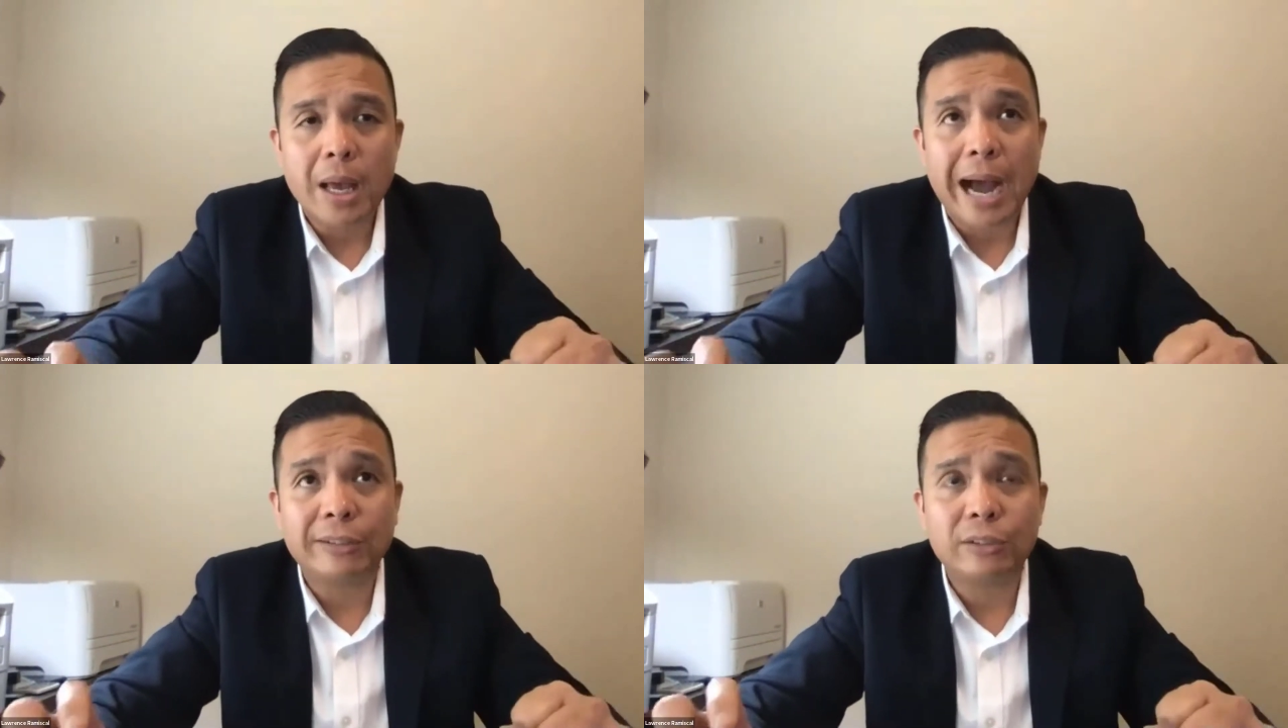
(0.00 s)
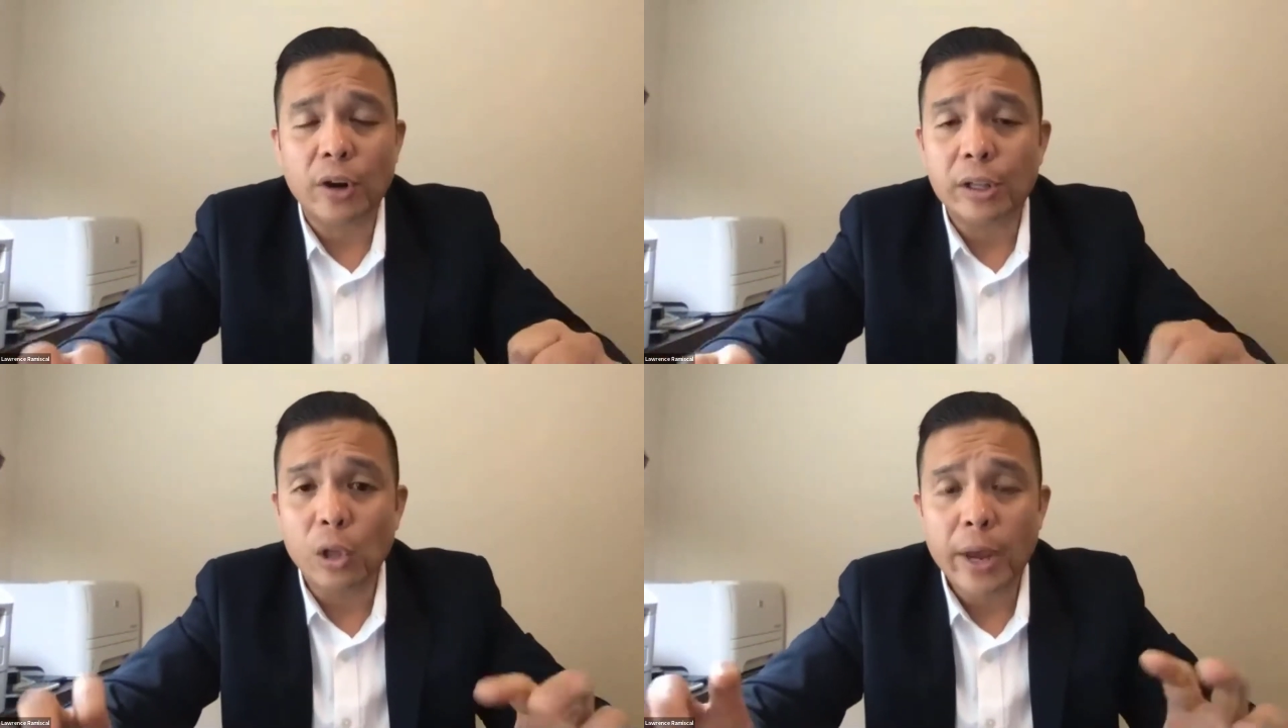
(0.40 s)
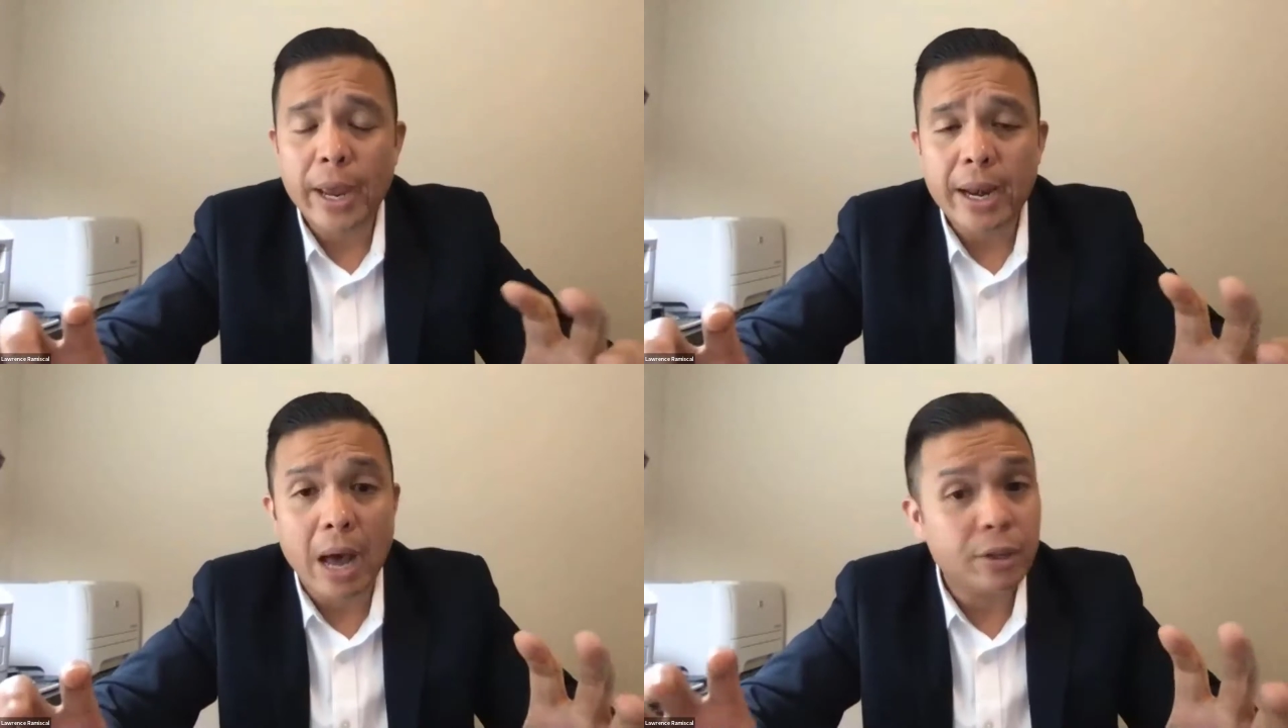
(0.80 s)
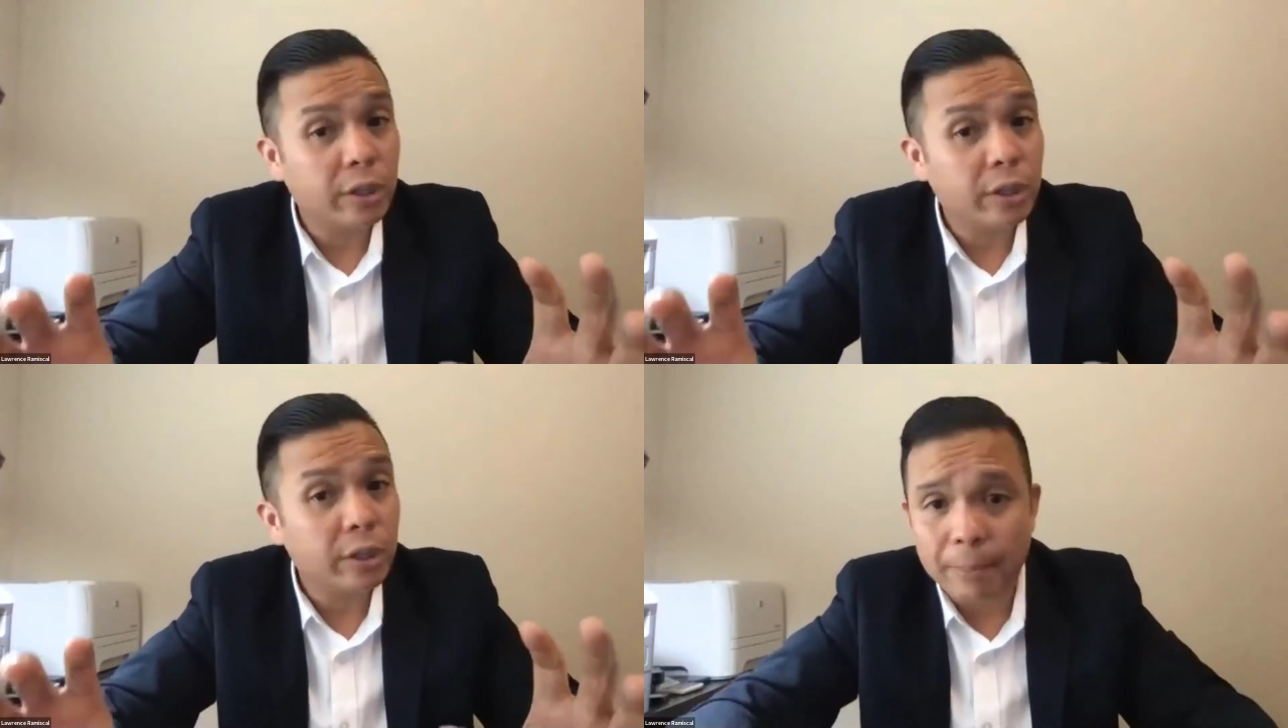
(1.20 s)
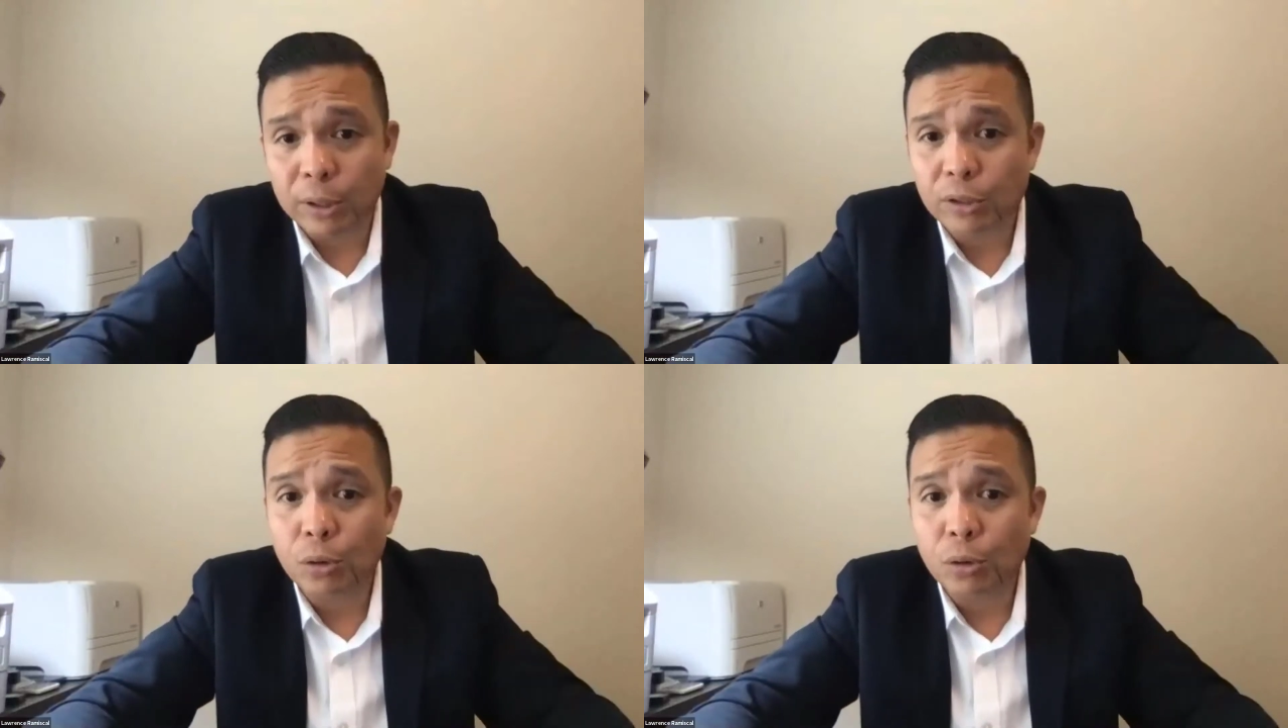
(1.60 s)
I started looking not just in
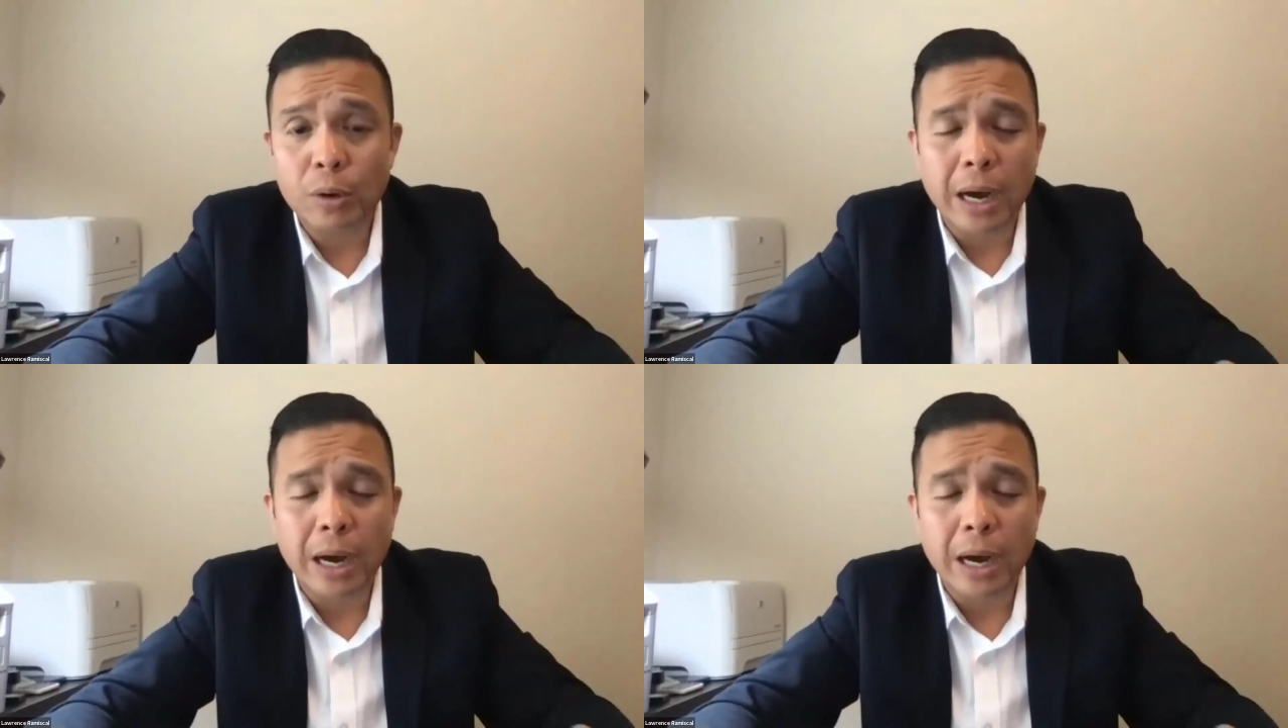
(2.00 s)
amplitude,